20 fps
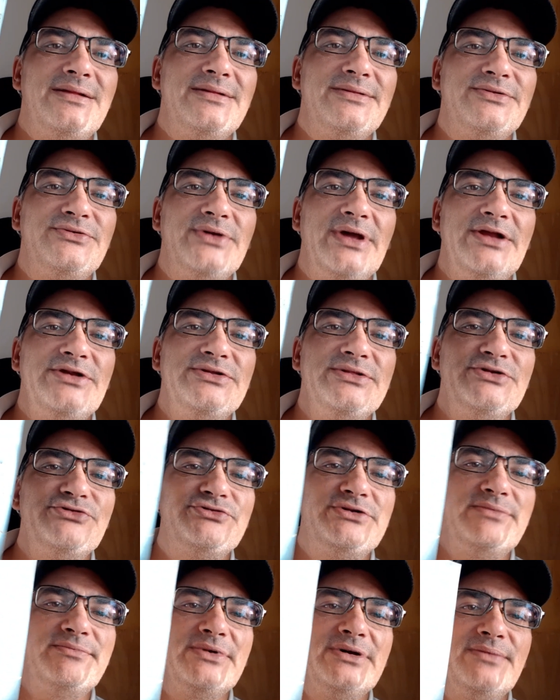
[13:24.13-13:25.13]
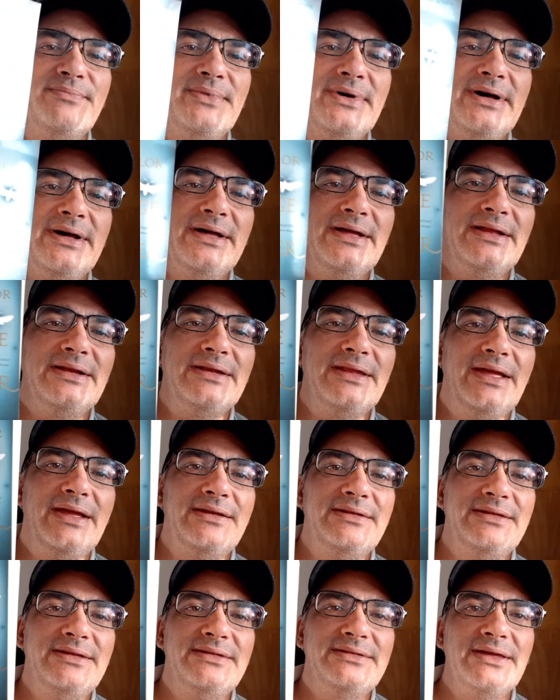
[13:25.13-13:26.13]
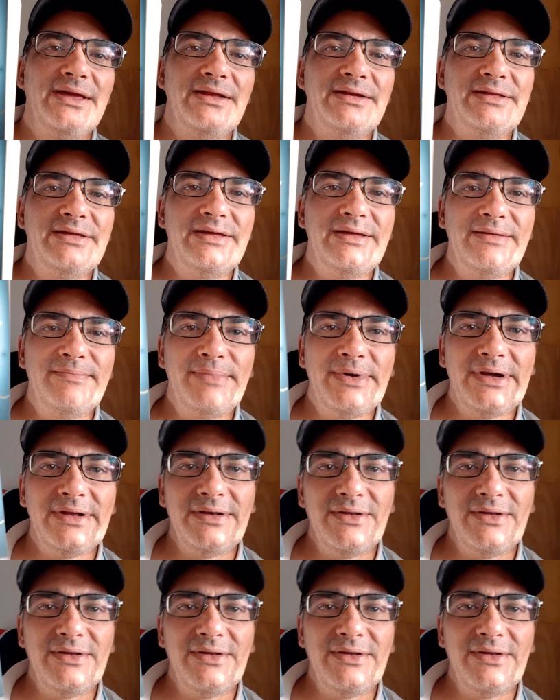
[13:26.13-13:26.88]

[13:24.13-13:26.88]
Strange the Dreamer by Lainey Taylor.